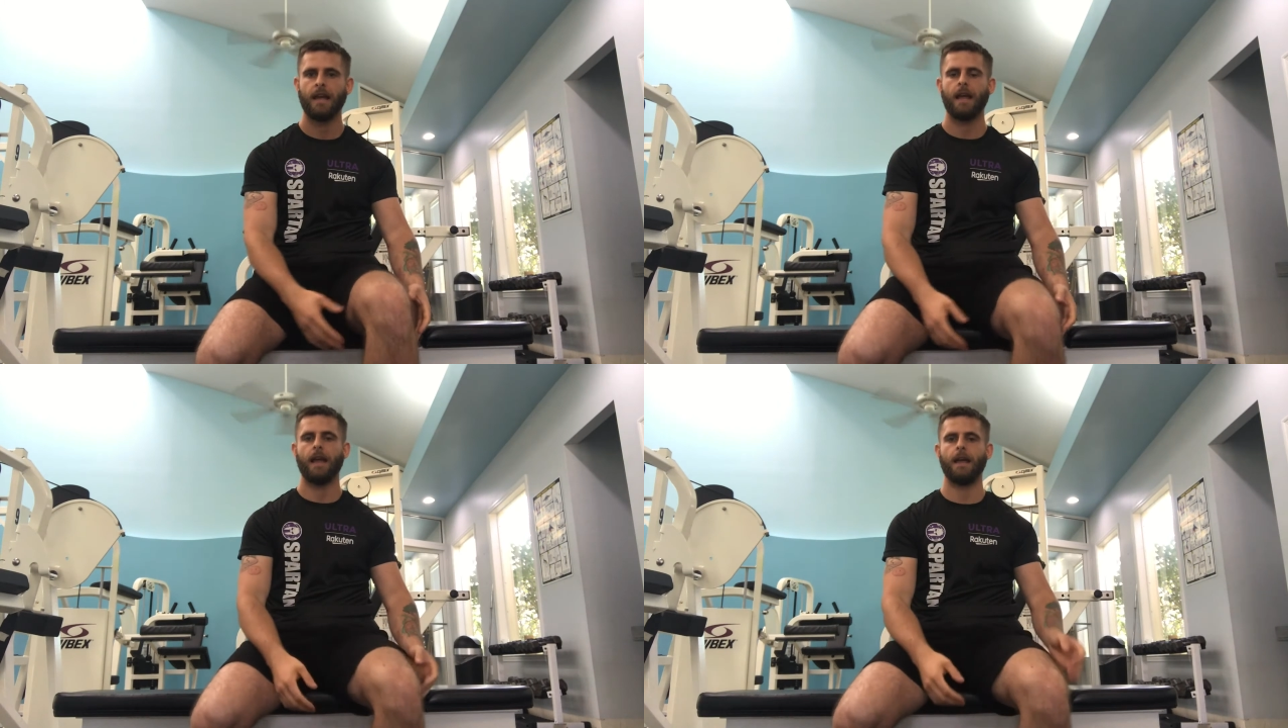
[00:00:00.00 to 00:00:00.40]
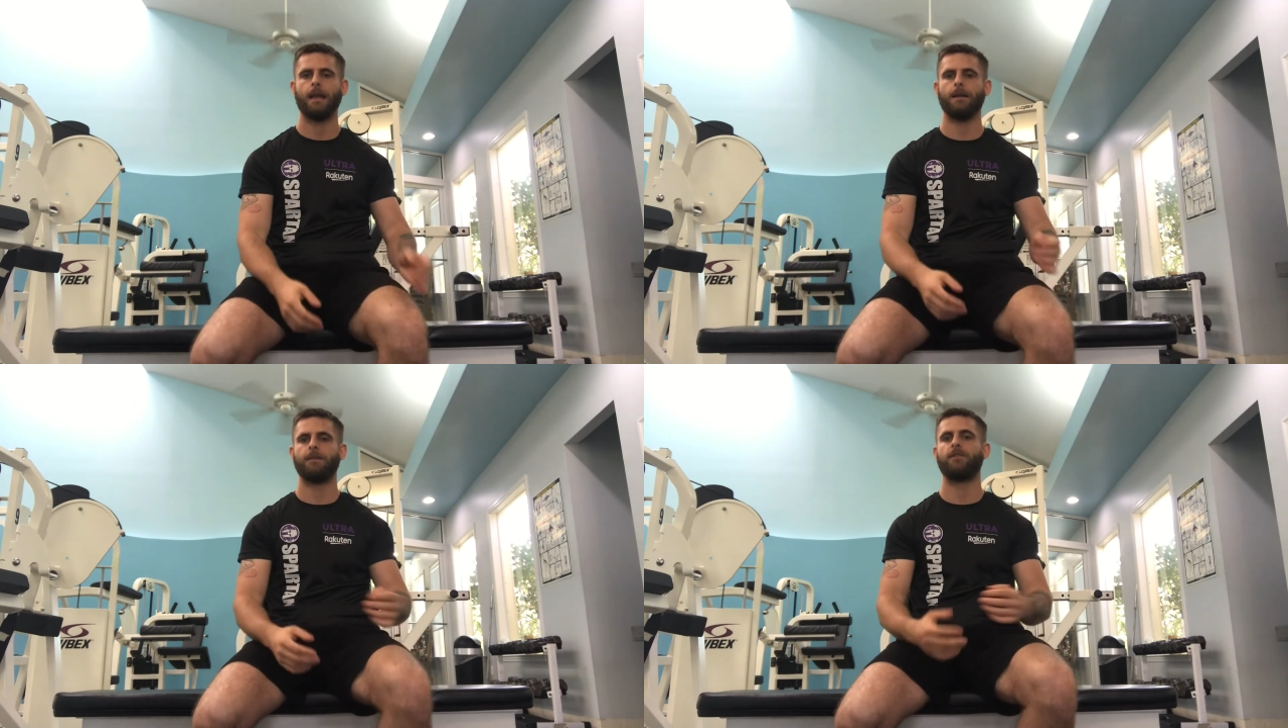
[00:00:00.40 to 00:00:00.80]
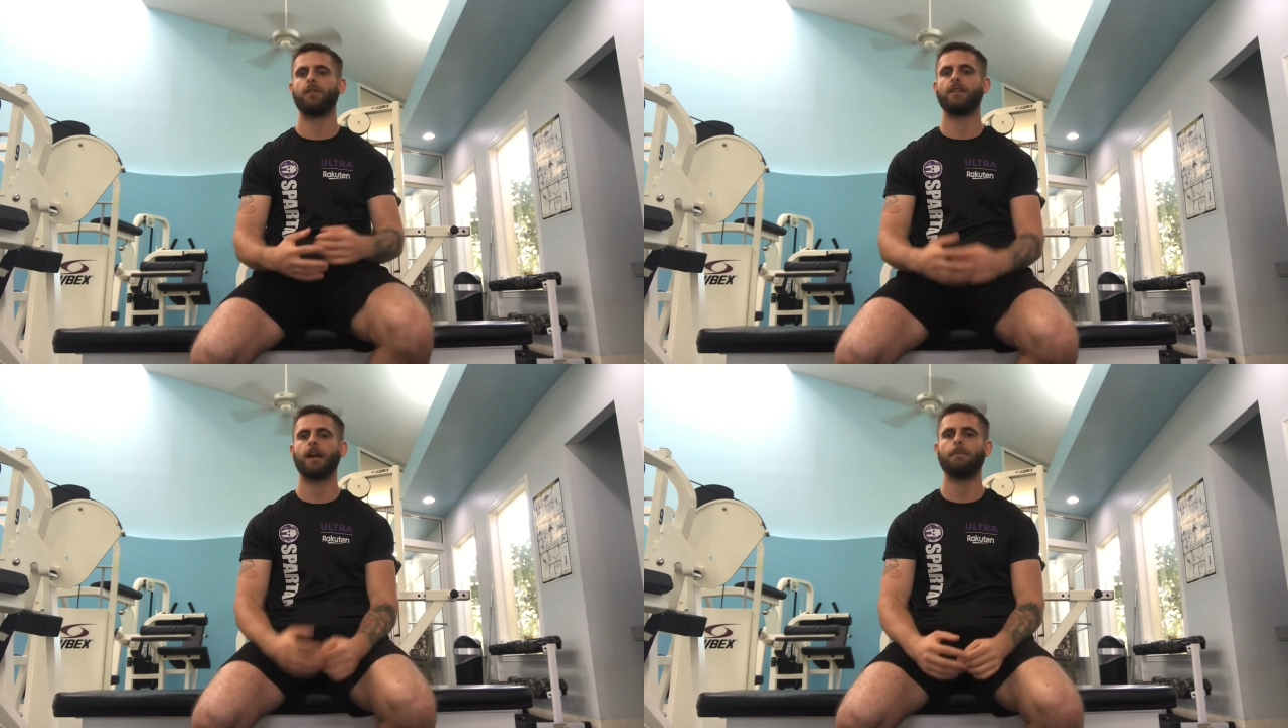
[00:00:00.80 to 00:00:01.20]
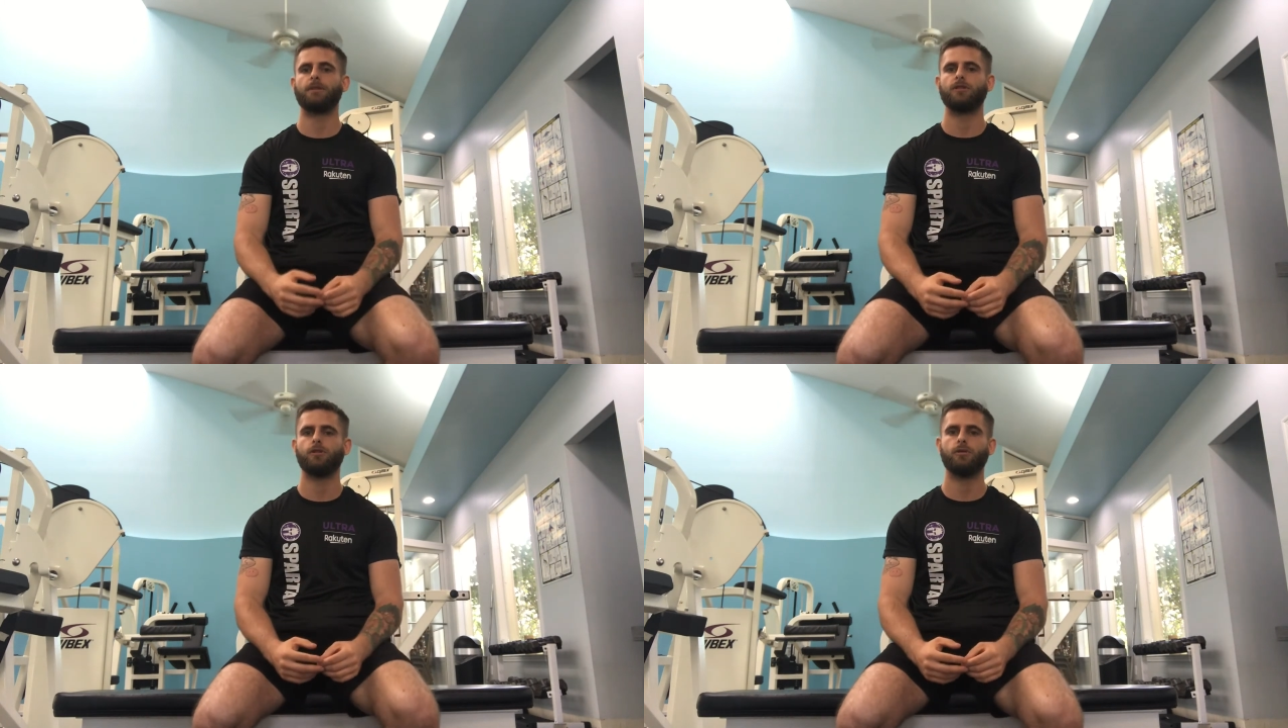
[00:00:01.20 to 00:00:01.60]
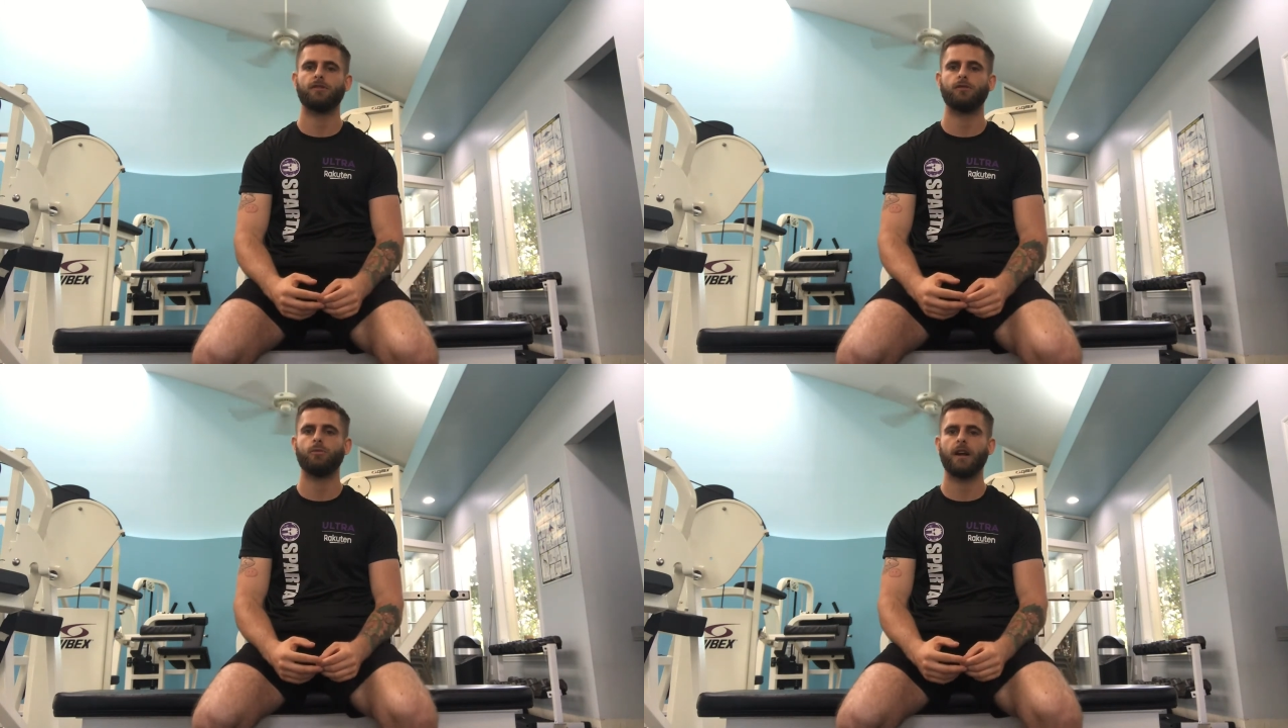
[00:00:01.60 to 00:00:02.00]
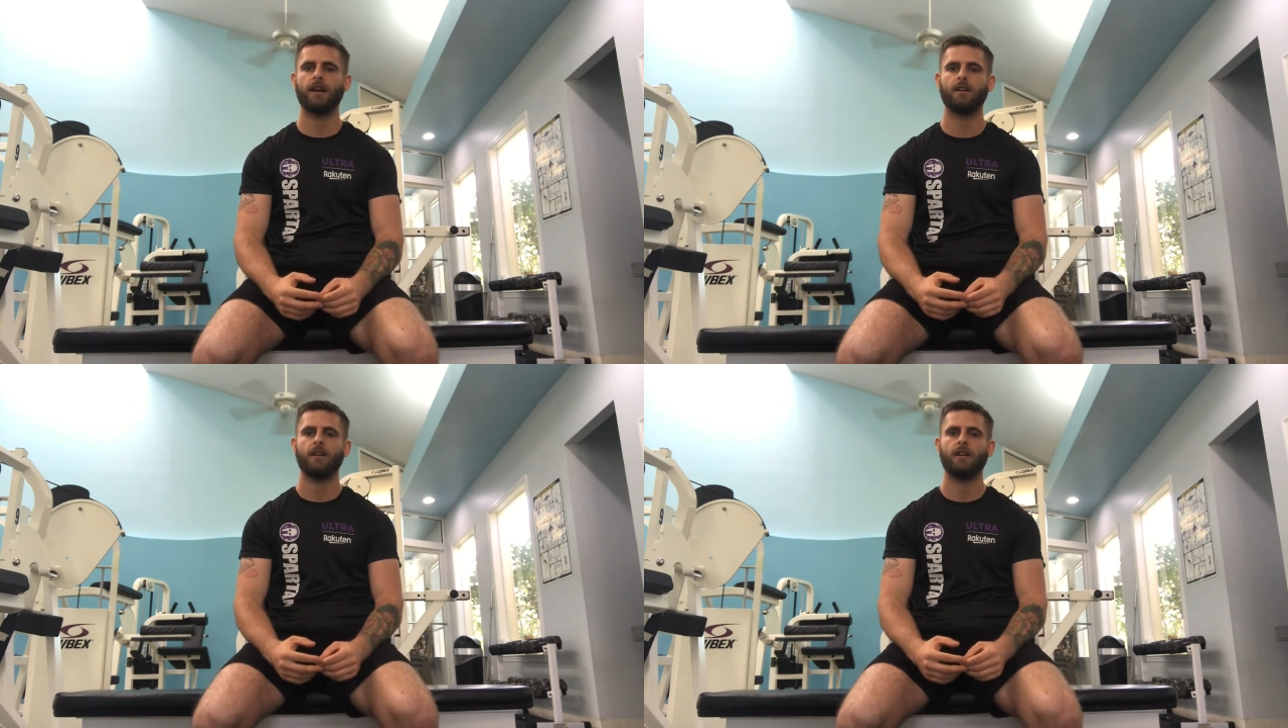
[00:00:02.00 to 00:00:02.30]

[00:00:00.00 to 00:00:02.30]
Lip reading: And for the type of shoes you wear,